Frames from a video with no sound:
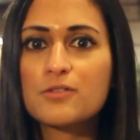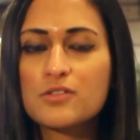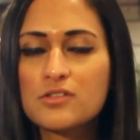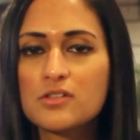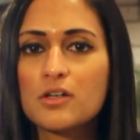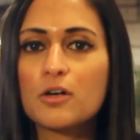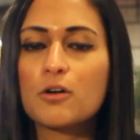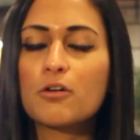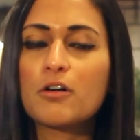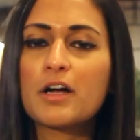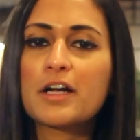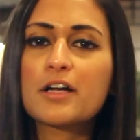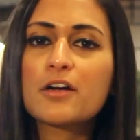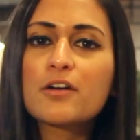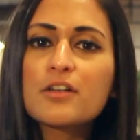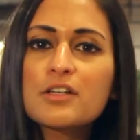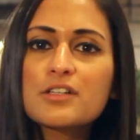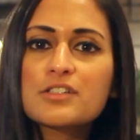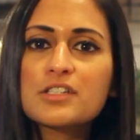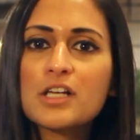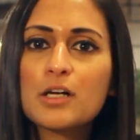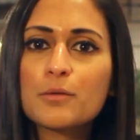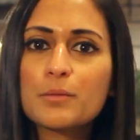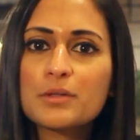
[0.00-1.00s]
So I
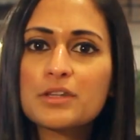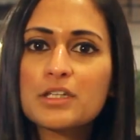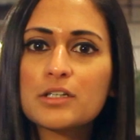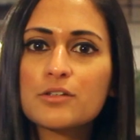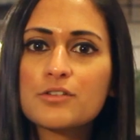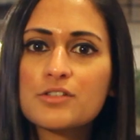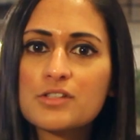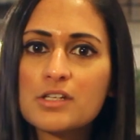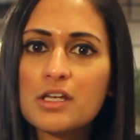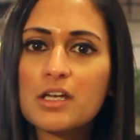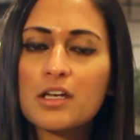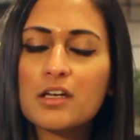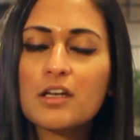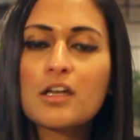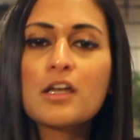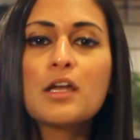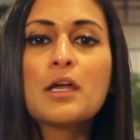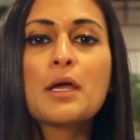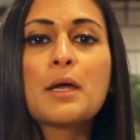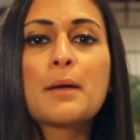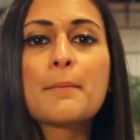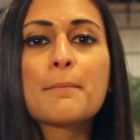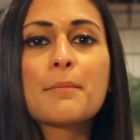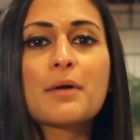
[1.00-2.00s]
couldn't tell what they were saying,
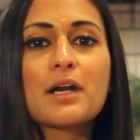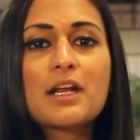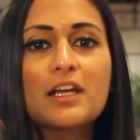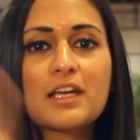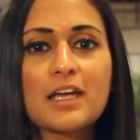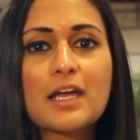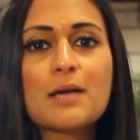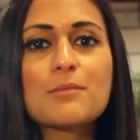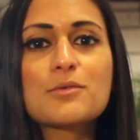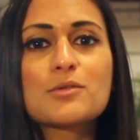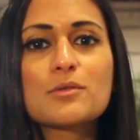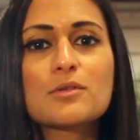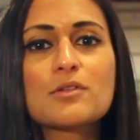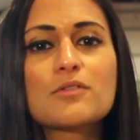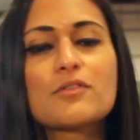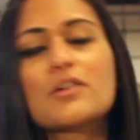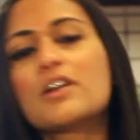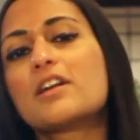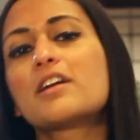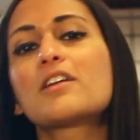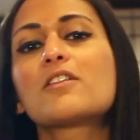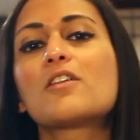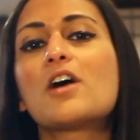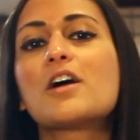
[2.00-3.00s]
but I came to the
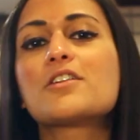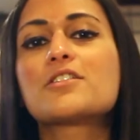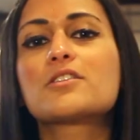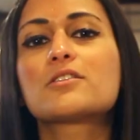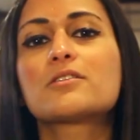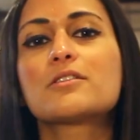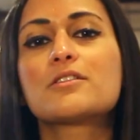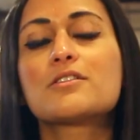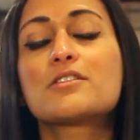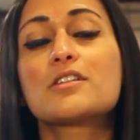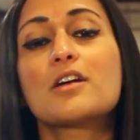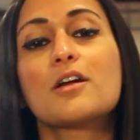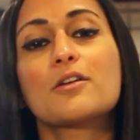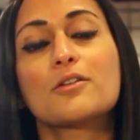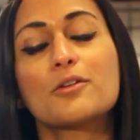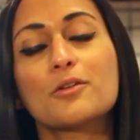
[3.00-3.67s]
very logical and sound